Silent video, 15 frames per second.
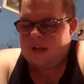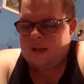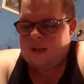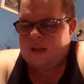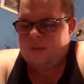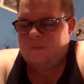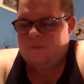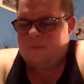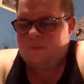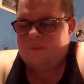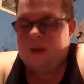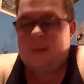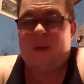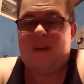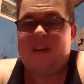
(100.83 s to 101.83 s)

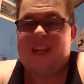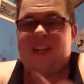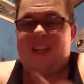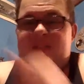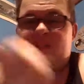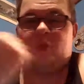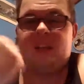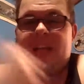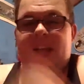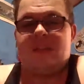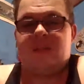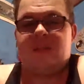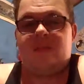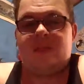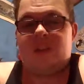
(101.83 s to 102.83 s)
And by the way, they stole the
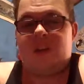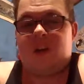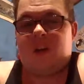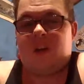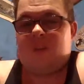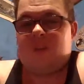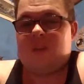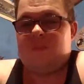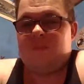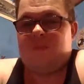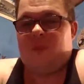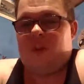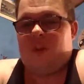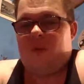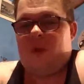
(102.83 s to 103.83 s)
X Division title, which
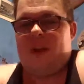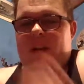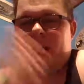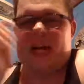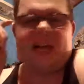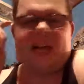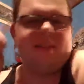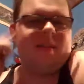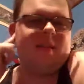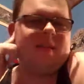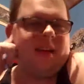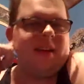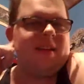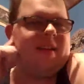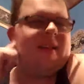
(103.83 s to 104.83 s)
Brother Ray has it,
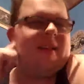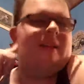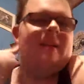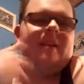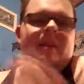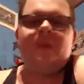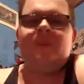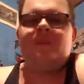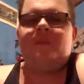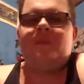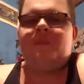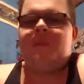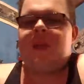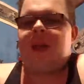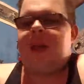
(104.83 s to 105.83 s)
and
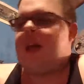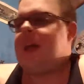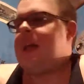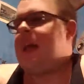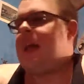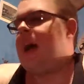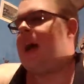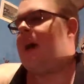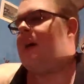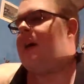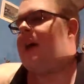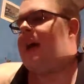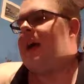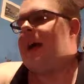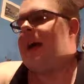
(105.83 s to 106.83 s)
yeah,
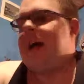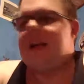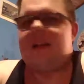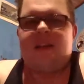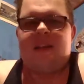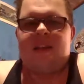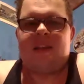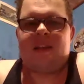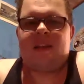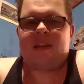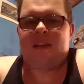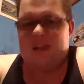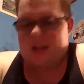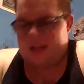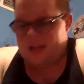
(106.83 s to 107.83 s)
and
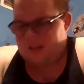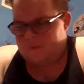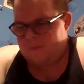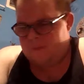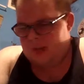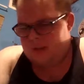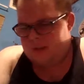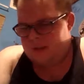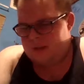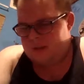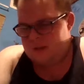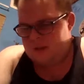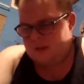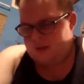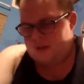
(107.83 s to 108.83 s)
they defeat
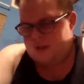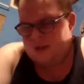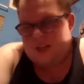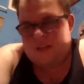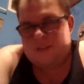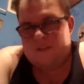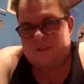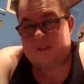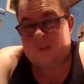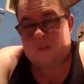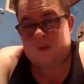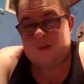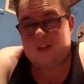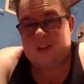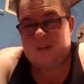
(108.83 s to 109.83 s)
Jay Lethal and the
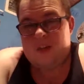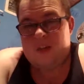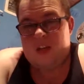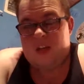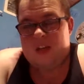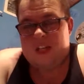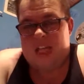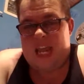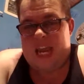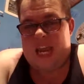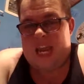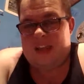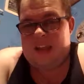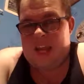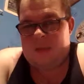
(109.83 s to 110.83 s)
Motor Machine Guns in
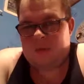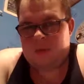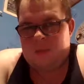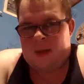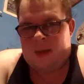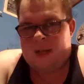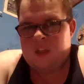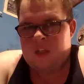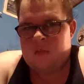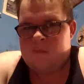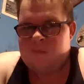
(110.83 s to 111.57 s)
a tables match.